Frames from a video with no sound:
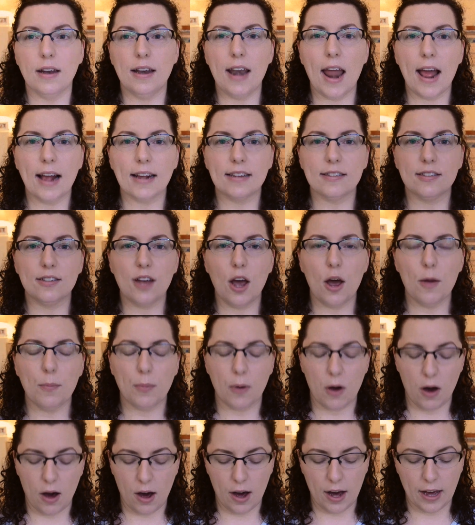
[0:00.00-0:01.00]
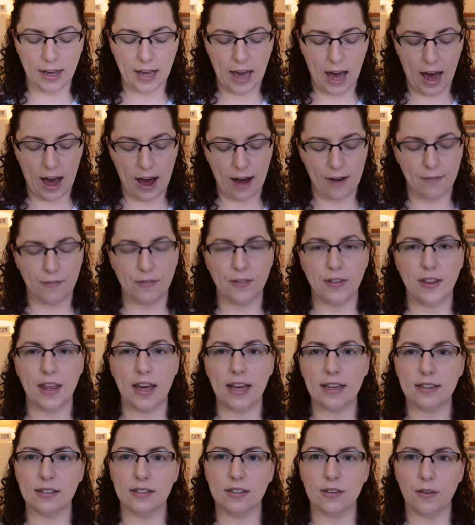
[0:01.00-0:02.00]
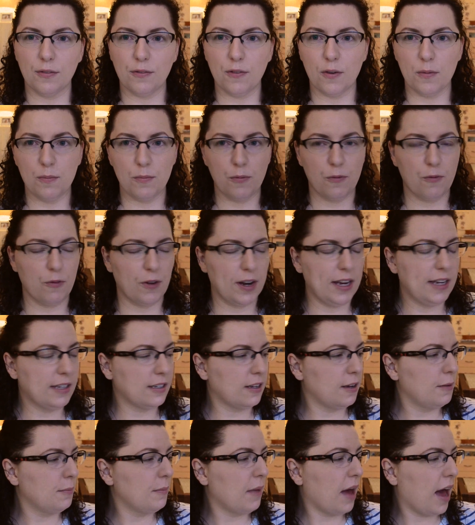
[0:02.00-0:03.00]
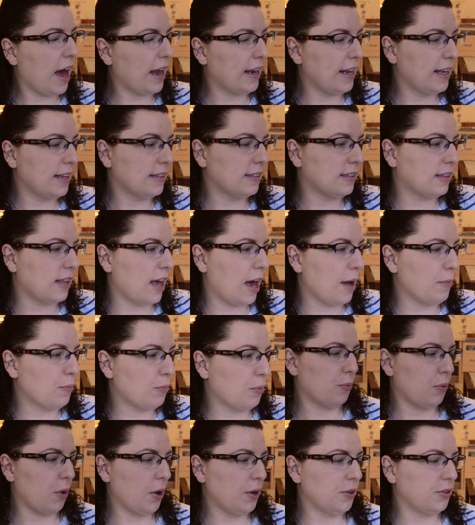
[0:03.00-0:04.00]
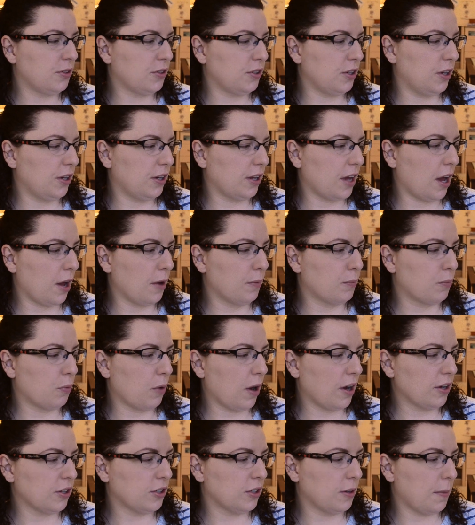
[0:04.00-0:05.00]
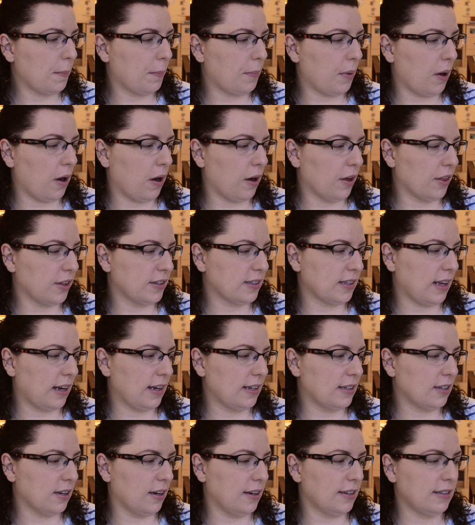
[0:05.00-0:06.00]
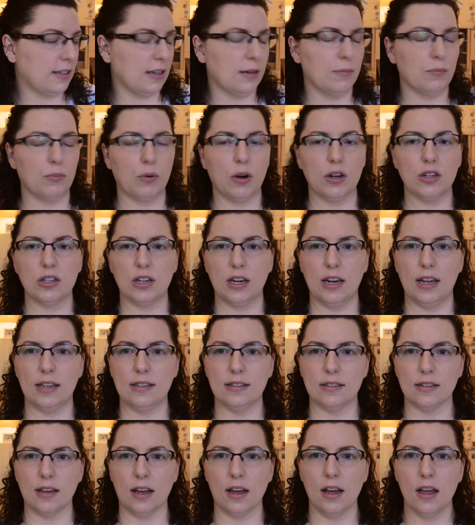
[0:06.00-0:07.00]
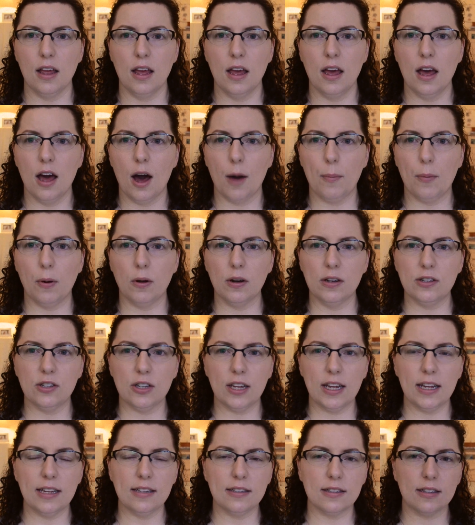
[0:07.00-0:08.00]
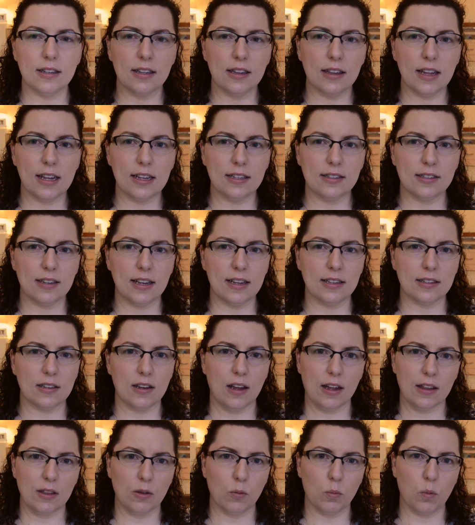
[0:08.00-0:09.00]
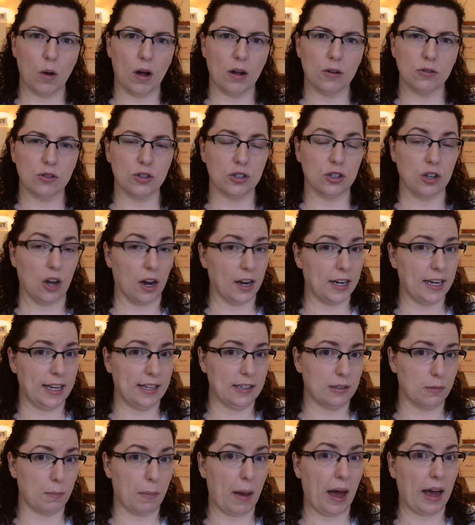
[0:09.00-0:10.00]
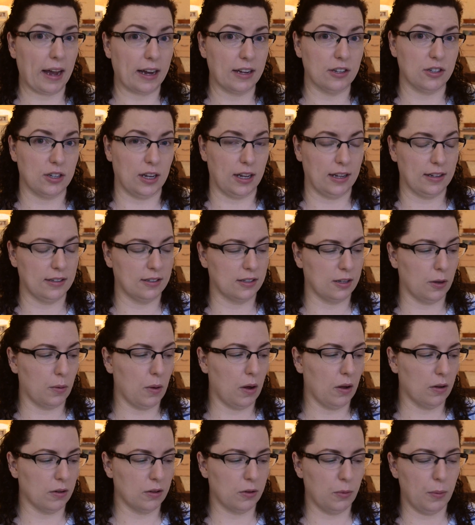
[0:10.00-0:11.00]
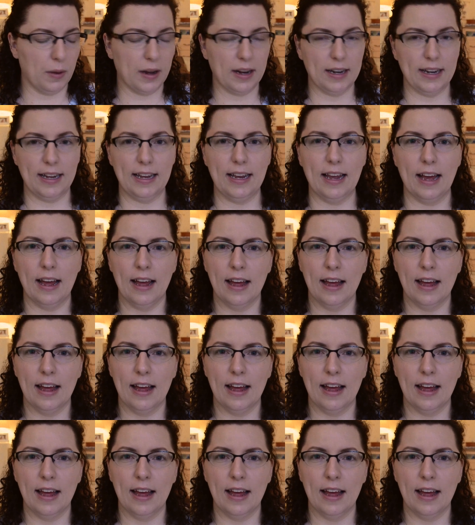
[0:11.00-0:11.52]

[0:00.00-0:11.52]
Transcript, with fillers: Next up I have this from Freedom and it's their Pro Studio Brush Bath Sanitising Brush Cleanser. Apologies, this is like the world's shiniest packaging so I'll quickly